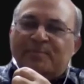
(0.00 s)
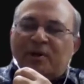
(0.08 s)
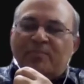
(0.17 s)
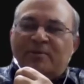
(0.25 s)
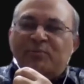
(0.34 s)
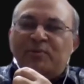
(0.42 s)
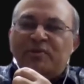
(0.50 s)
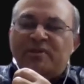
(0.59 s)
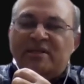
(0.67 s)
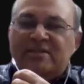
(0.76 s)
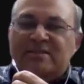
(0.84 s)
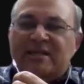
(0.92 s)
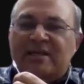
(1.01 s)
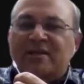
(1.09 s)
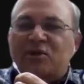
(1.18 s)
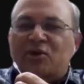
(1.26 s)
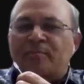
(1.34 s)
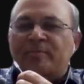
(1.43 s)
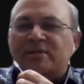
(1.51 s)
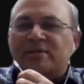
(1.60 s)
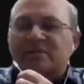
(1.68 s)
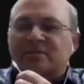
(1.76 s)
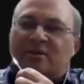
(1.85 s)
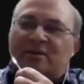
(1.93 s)
the problem with things like
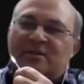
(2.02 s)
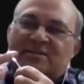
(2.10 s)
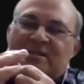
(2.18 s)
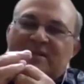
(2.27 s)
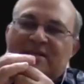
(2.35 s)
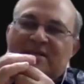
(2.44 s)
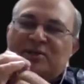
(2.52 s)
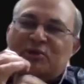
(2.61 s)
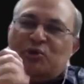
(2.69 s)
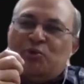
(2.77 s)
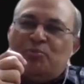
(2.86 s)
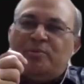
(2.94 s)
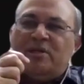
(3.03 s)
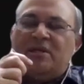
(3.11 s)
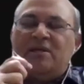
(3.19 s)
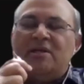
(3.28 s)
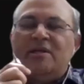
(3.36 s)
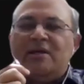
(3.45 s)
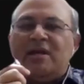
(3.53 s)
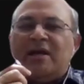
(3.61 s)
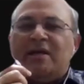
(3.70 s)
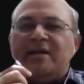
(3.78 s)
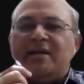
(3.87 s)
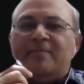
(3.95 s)
comics and all is they tend to be a
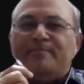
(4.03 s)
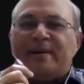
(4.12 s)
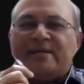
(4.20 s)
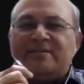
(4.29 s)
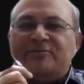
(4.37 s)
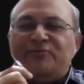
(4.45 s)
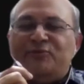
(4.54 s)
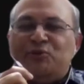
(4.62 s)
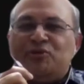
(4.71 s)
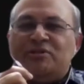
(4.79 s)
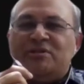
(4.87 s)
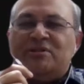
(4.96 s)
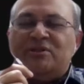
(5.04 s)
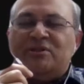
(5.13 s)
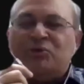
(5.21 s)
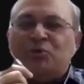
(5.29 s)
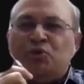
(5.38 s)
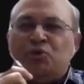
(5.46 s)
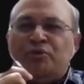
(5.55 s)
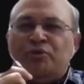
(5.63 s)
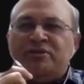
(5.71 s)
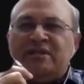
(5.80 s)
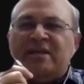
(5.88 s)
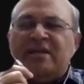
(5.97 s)
little passive. You
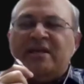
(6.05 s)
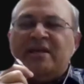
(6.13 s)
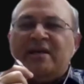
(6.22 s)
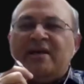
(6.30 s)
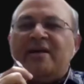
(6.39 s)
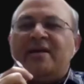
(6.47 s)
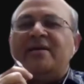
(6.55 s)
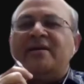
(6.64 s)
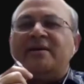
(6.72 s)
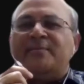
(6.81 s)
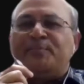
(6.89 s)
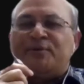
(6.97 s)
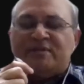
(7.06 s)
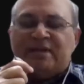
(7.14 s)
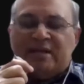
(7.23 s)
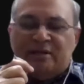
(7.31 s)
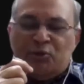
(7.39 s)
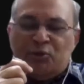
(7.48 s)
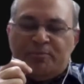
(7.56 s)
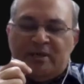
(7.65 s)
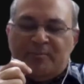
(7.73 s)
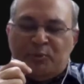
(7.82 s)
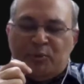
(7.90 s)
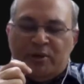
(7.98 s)
see, Professor Anil Gupta,
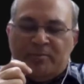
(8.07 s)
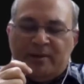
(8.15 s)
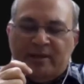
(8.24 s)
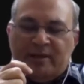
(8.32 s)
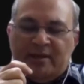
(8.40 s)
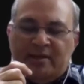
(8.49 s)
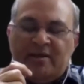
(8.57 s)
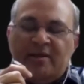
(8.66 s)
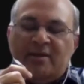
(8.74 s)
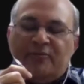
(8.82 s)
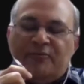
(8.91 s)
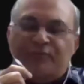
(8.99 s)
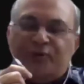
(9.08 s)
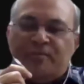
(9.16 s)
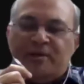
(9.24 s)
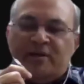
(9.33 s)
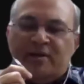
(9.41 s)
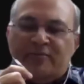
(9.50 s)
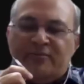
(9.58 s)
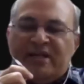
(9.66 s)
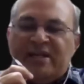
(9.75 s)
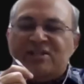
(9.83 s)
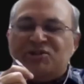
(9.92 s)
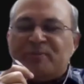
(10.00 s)
one of my former and very
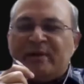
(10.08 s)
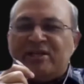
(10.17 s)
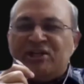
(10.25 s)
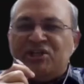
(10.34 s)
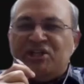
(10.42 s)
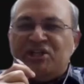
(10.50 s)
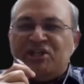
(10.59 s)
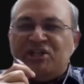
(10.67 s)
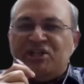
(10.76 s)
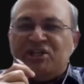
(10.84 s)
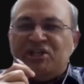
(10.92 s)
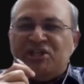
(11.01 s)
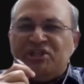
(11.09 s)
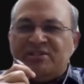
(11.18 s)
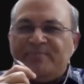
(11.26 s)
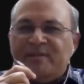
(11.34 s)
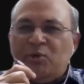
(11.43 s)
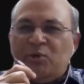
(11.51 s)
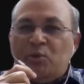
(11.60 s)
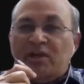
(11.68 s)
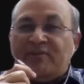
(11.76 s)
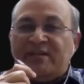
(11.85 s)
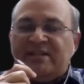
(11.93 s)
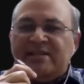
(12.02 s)
respected teachers, one
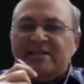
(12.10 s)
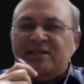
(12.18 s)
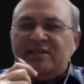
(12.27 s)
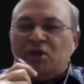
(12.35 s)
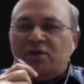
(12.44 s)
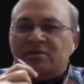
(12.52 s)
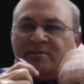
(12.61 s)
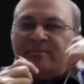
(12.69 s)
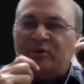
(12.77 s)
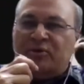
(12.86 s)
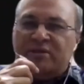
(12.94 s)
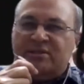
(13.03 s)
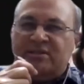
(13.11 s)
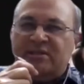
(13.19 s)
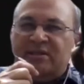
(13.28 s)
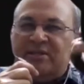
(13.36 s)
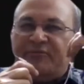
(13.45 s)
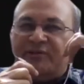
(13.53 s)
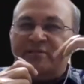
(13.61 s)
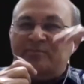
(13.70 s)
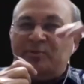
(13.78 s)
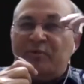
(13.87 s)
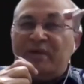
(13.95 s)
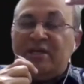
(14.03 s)
of the things he talks about is the difference
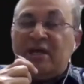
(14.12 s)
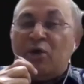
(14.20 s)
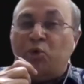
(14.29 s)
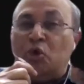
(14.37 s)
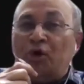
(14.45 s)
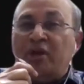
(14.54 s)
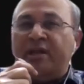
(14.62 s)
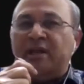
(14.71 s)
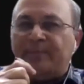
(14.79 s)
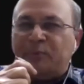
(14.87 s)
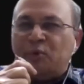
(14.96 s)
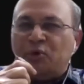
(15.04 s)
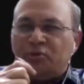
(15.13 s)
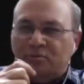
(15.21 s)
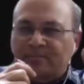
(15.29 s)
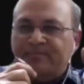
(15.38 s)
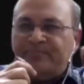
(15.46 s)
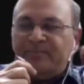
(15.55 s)
between download and upload.